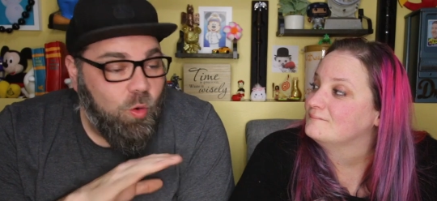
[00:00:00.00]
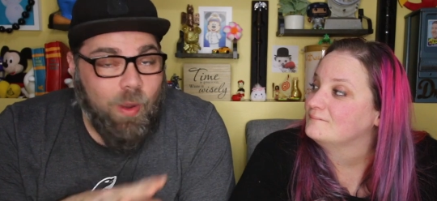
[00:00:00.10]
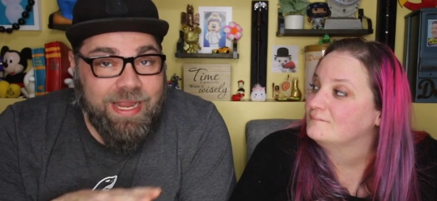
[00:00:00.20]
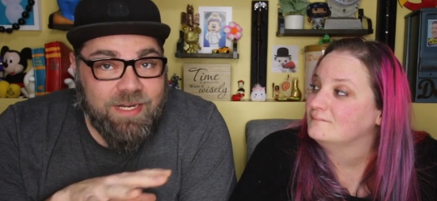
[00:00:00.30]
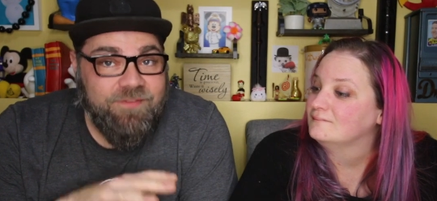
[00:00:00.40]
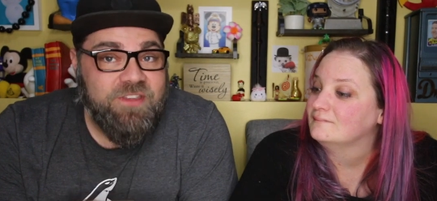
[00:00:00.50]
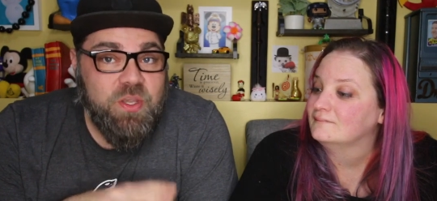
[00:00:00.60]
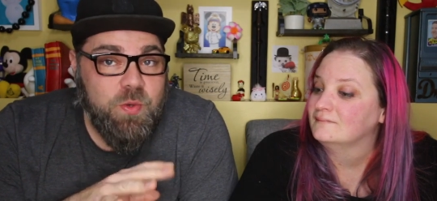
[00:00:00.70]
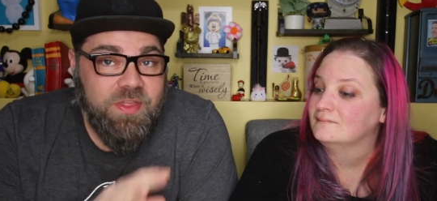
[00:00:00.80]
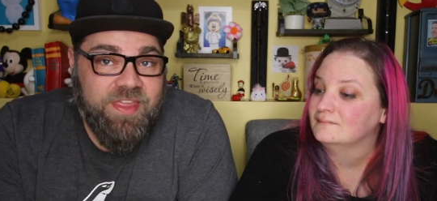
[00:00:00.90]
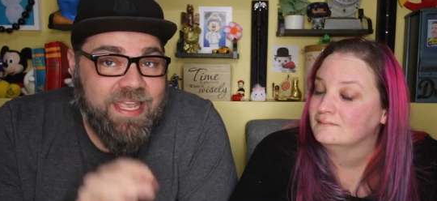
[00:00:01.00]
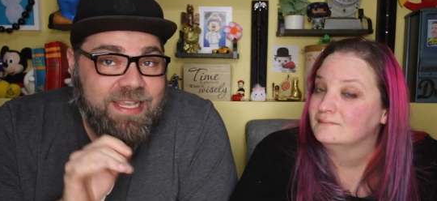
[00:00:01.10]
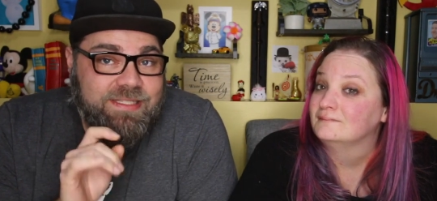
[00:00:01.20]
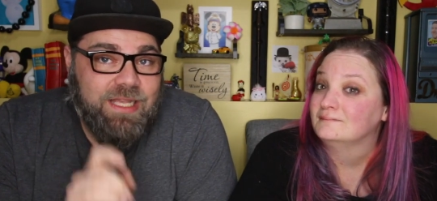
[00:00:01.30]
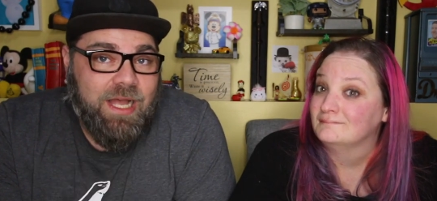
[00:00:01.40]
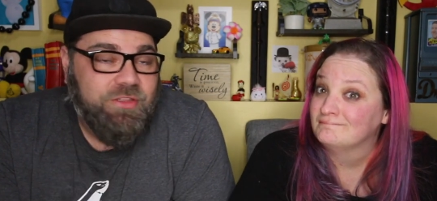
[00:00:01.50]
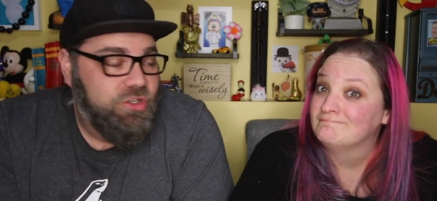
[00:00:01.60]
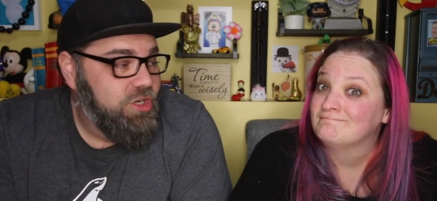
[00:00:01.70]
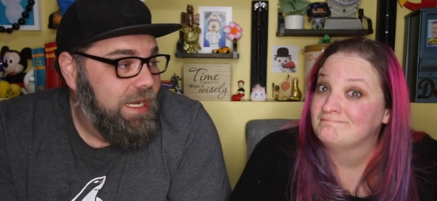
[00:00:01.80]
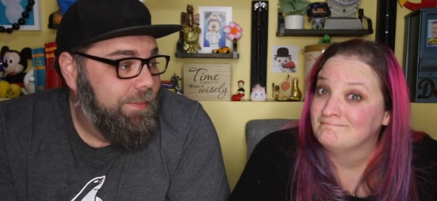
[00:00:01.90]
Speaker 1: quite a few things on the
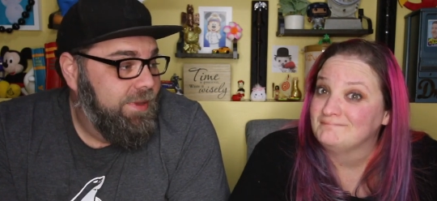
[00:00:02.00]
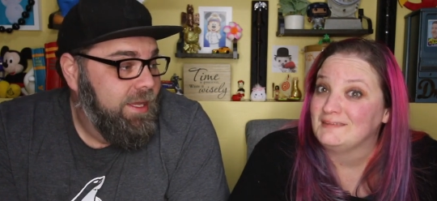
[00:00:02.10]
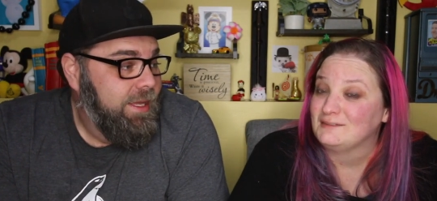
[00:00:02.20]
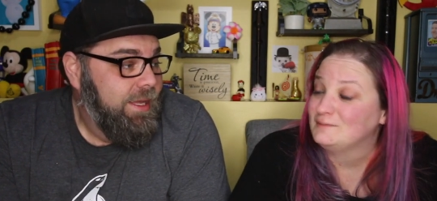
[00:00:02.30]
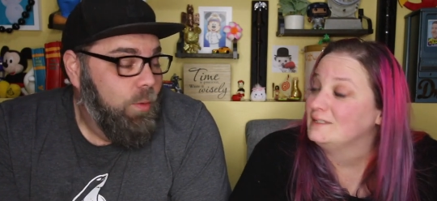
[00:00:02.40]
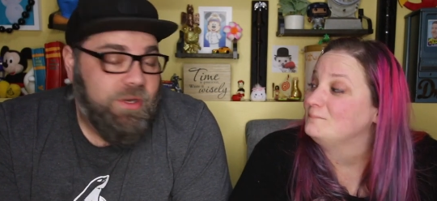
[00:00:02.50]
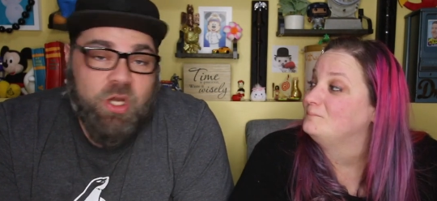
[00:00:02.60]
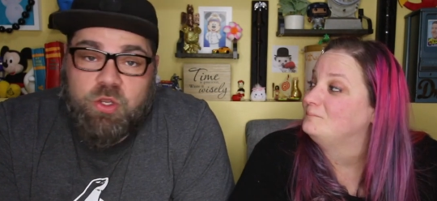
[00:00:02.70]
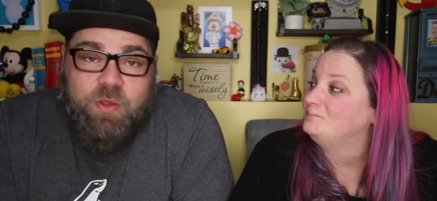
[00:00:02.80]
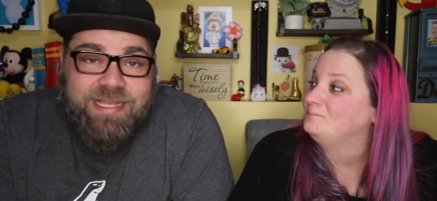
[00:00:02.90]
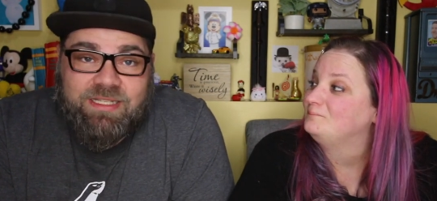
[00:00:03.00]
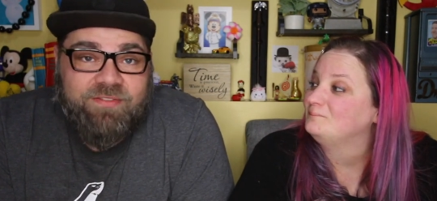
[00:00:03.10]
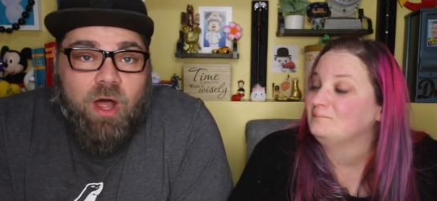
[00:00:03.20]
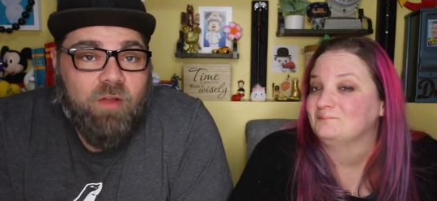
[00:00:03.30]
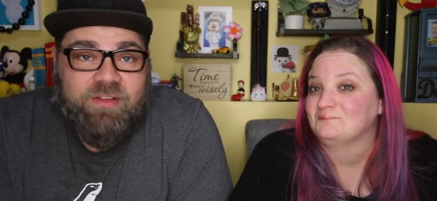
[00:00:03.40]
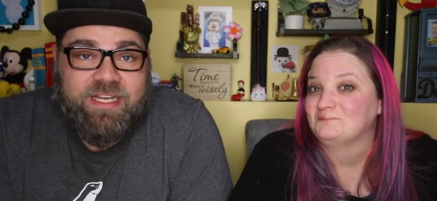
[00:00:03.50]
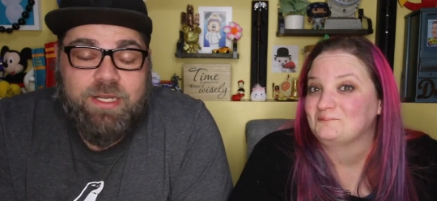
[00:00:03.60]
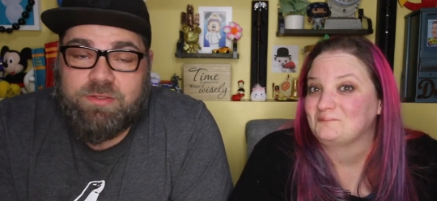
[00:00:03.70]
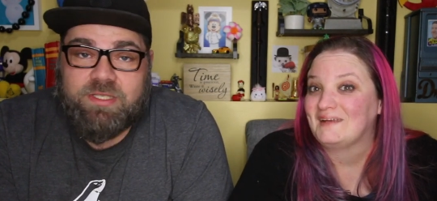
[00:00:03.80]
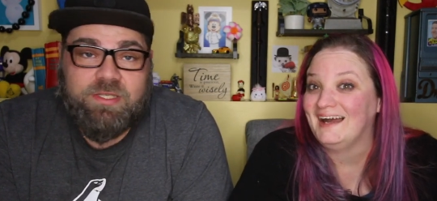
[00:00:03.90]
trip. Yes, we did. We know you guys love haul
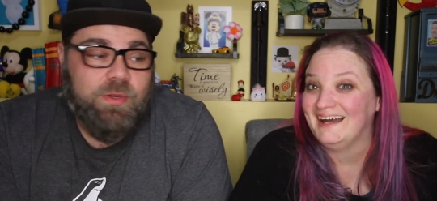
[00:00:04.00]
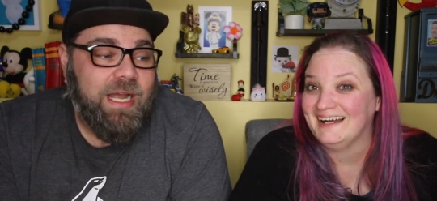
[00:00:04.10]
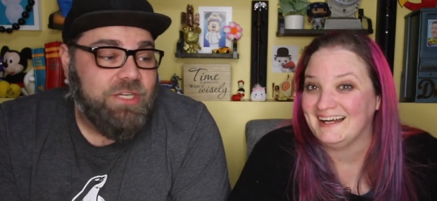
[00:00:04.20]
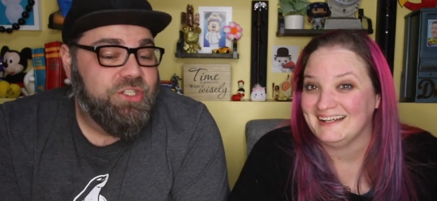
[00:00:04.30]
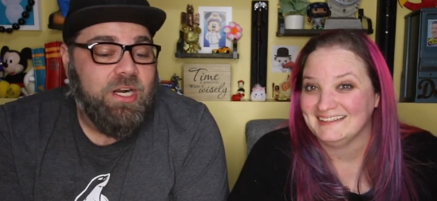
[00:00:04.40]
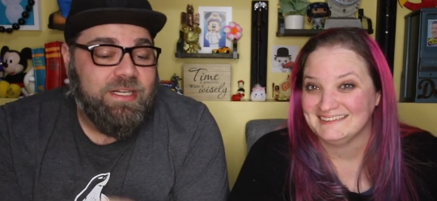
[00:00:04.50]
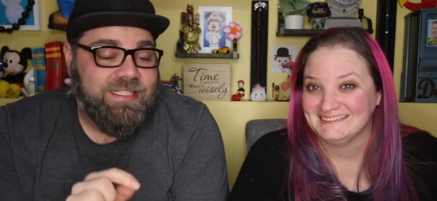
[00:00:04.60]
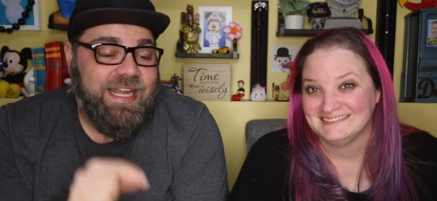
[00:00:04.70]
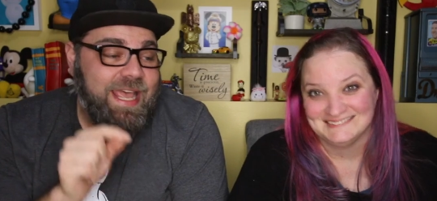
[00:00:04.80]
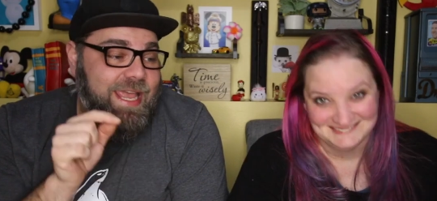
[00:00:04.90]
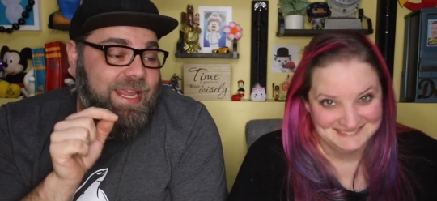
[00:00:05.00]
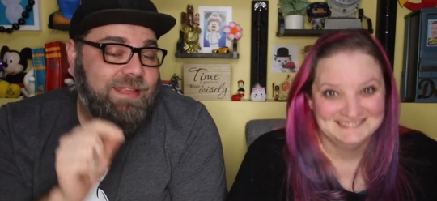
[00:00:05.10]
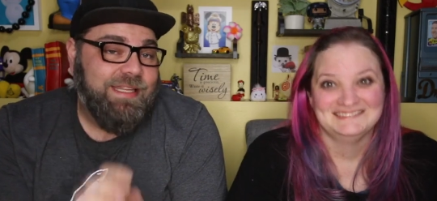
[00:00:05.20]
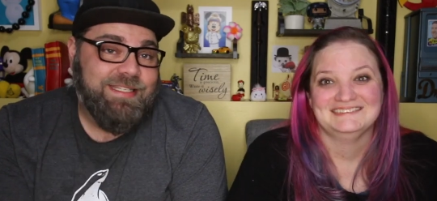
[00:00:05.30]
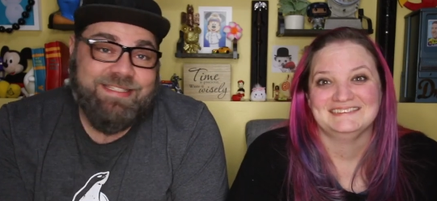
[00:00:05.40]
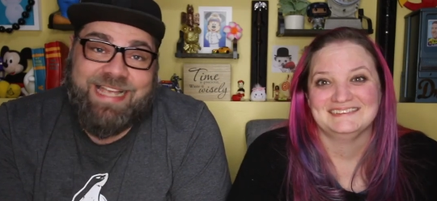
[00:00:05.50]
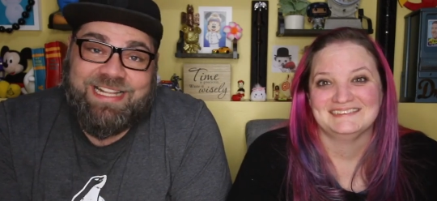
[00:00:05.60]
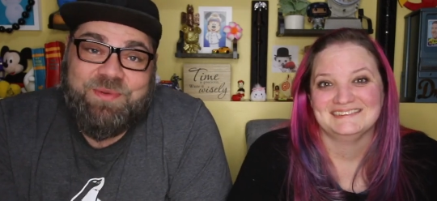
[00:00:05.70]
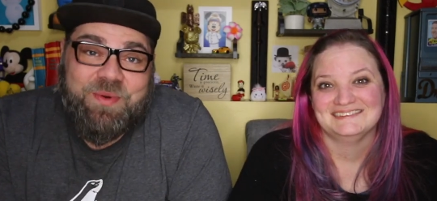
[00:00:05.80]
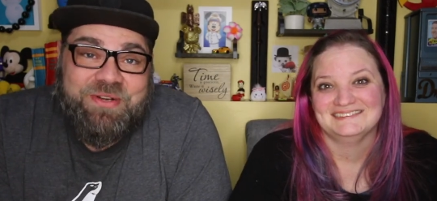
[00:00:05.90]
videos, so gosh darn it, today, that's
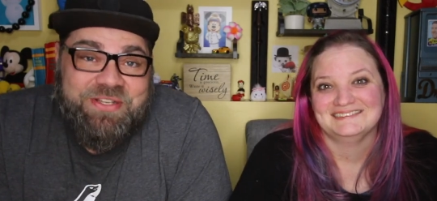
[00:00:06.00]
exactly what we're